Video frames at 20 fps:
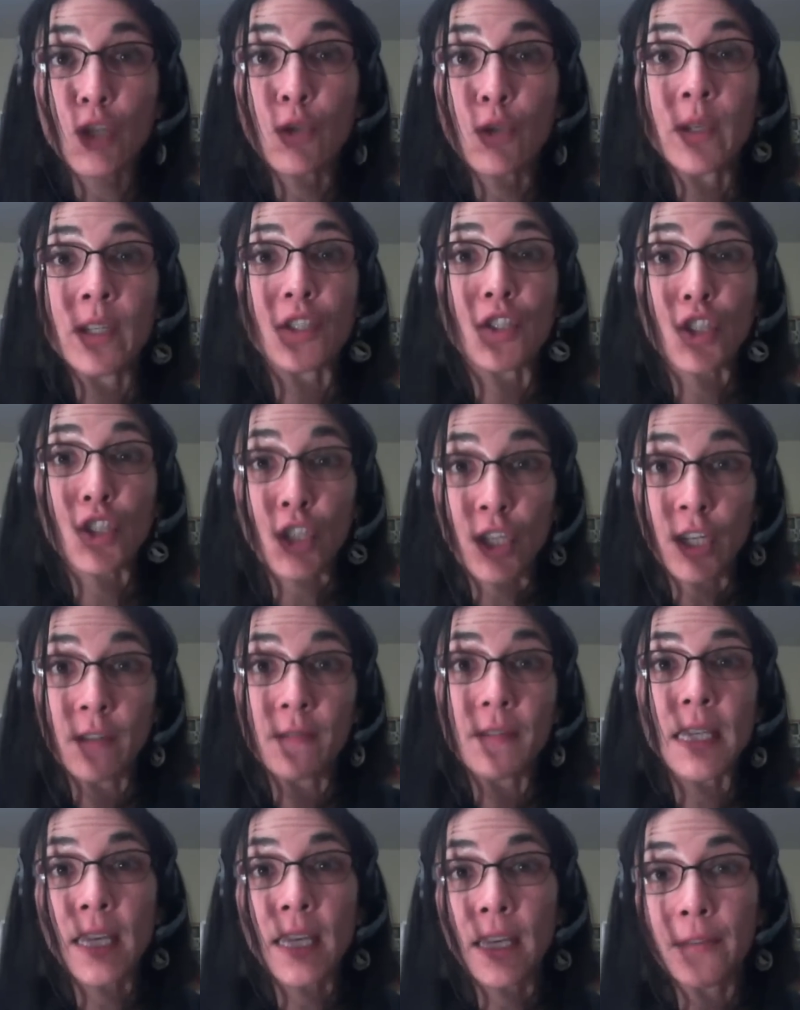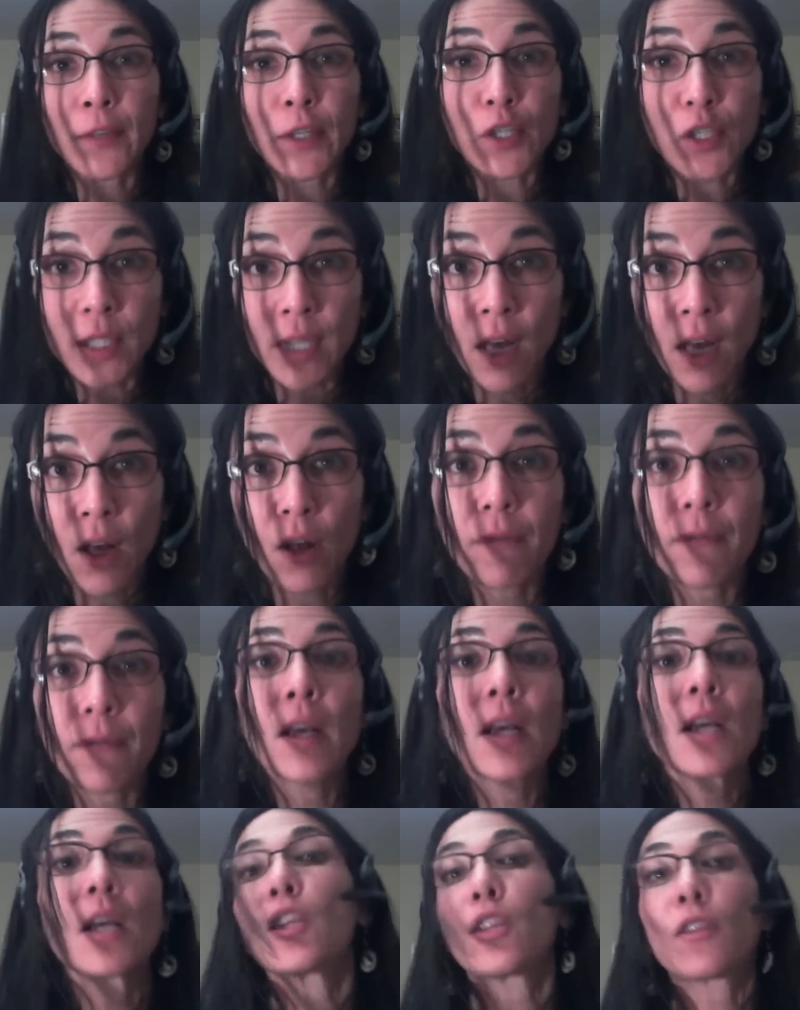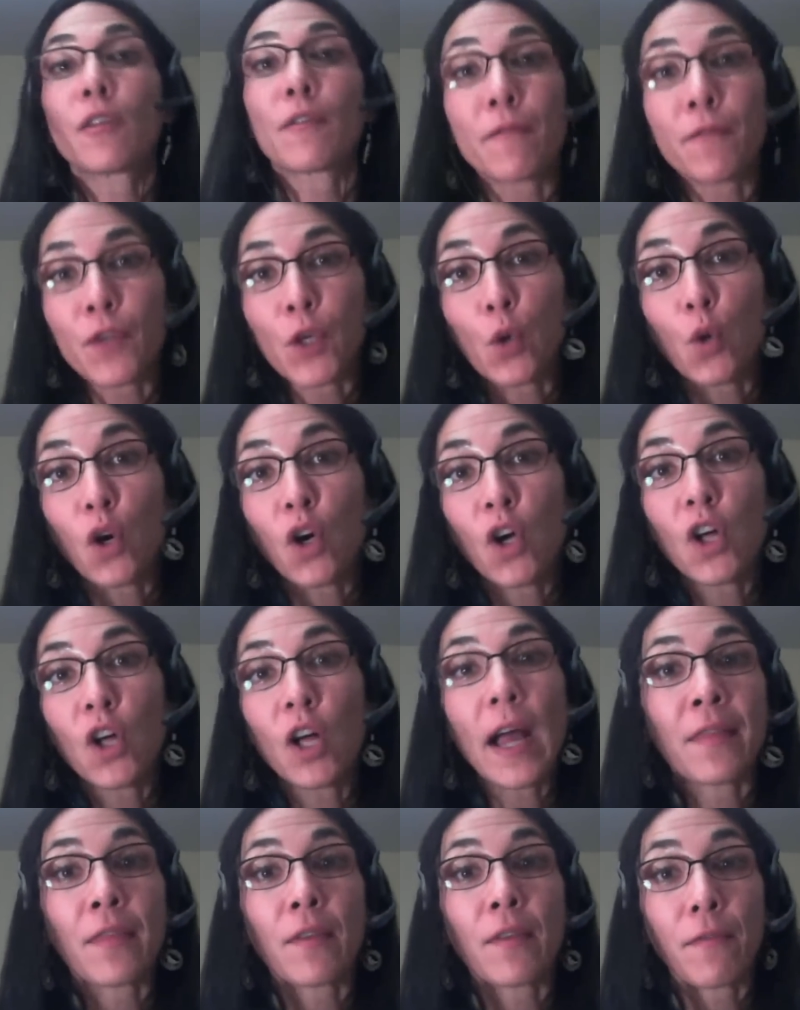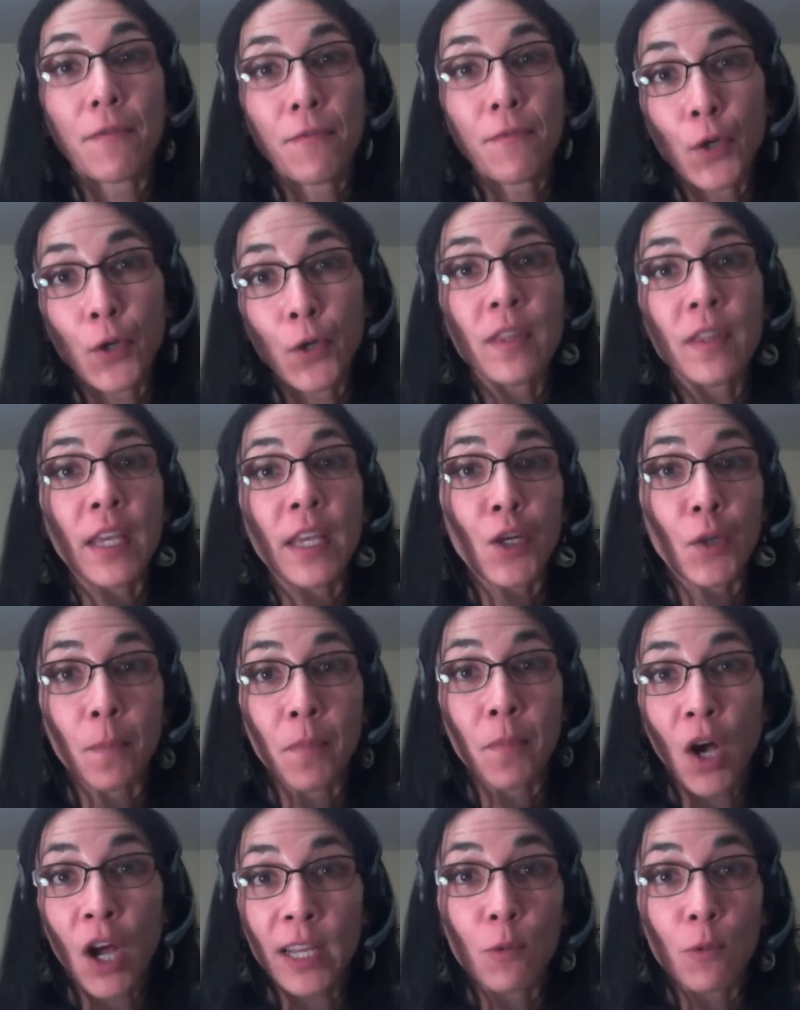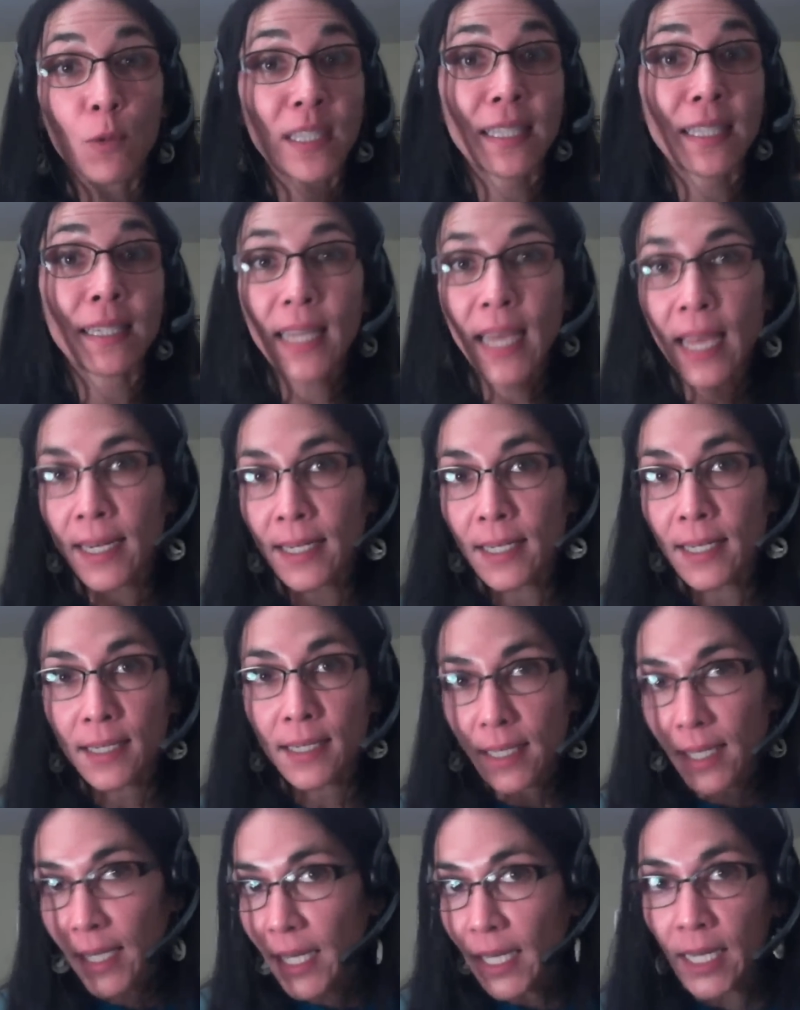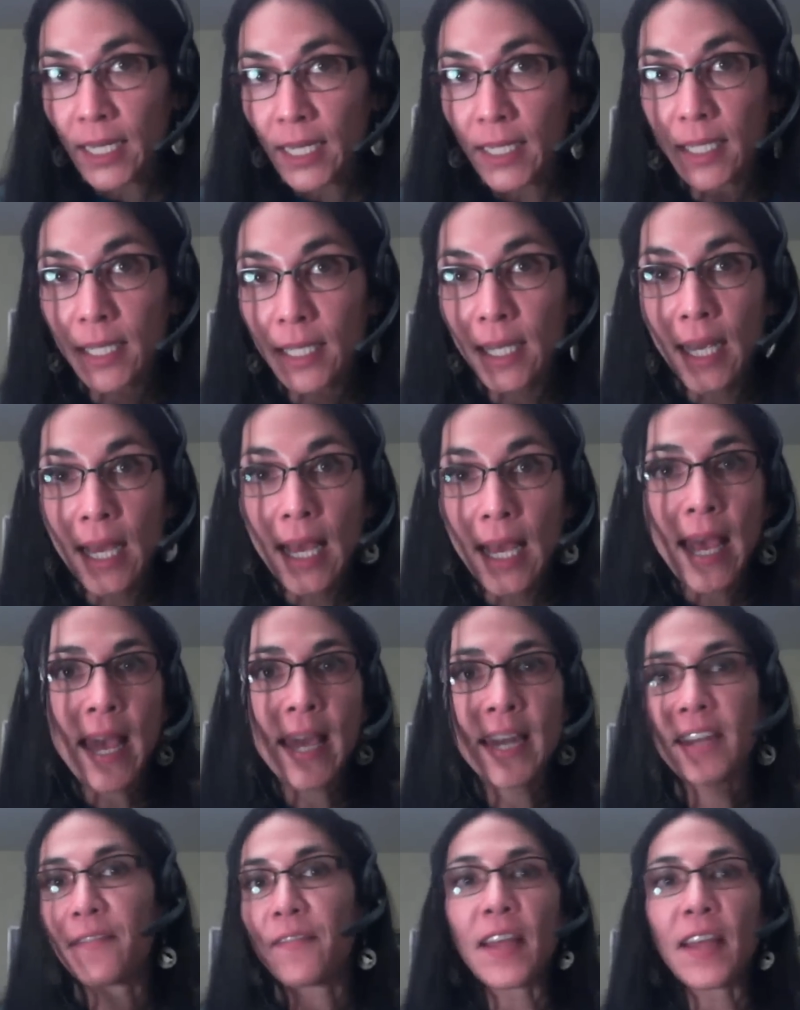You deserve to give yourself the fuel and the food that your body was intended to eat. And if